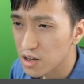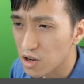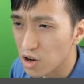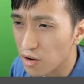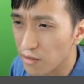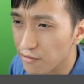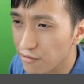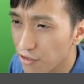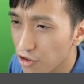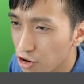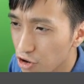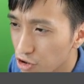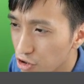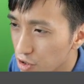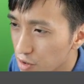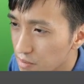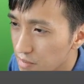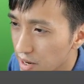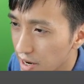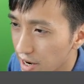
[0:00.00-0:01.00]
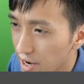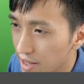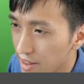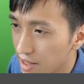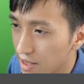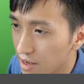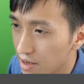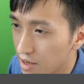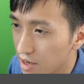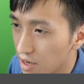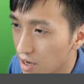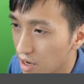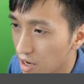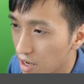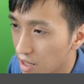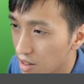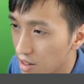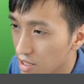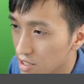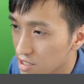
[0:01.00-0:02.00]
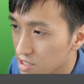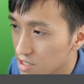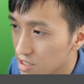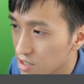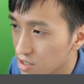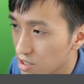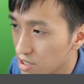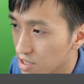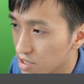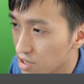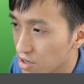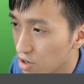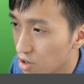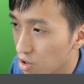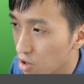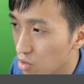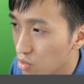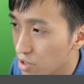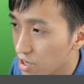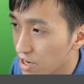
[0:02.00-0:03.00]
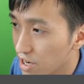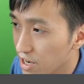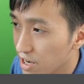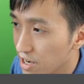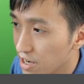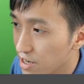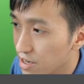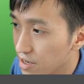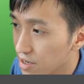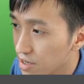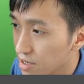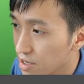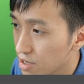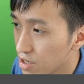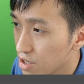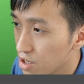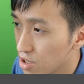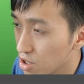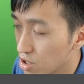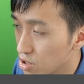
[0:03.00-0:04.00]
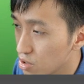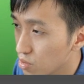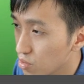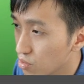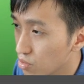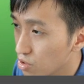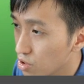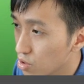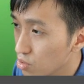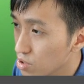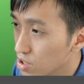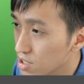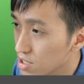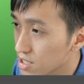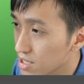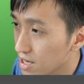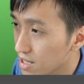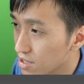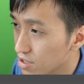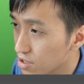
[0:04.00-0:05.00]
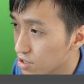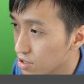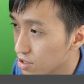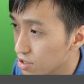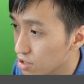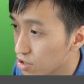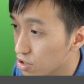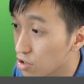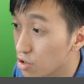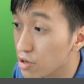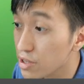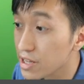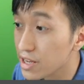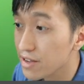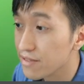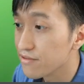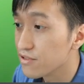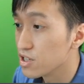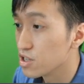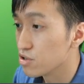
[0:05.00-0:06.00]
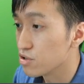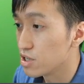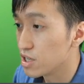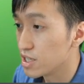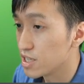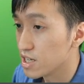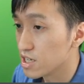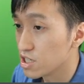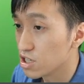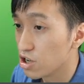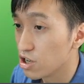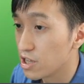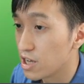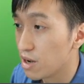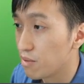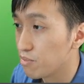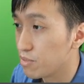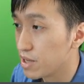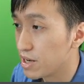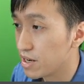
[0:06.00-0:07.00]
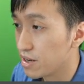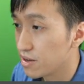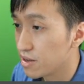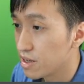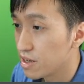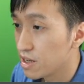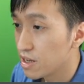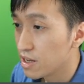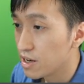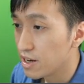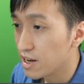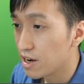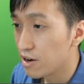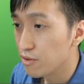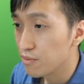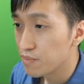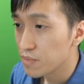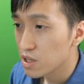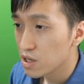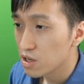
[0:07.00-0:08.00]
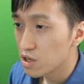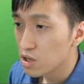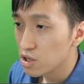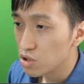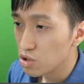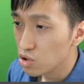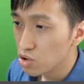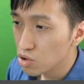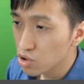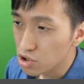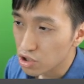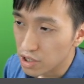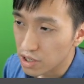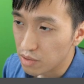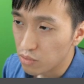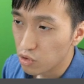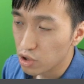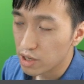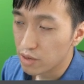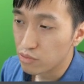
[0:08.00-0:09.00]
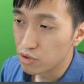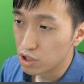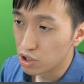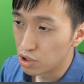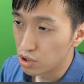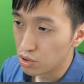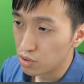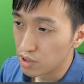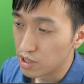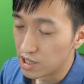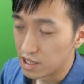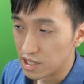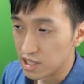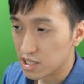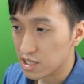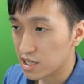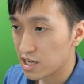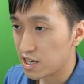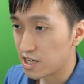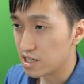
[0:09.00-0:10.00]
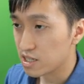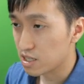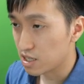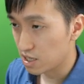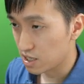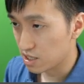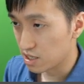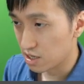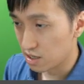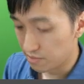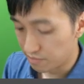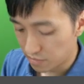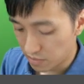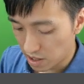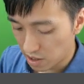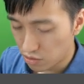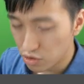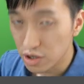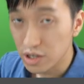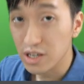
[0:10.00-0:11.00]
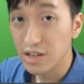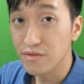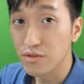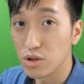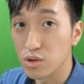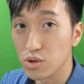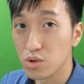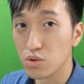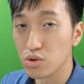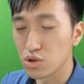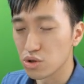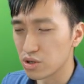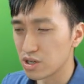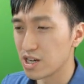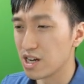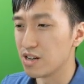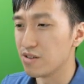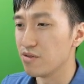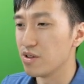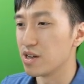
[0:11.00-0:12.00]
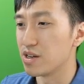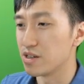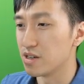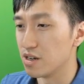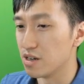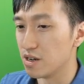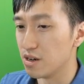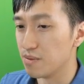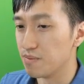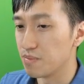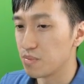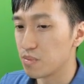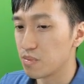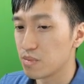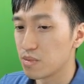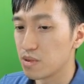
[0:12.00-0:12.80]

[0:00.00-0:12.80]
confirm, and let's click OK, you'll notice that the current inventory does not update. Now, usually what I would do in this case is I want to give the user kind of like a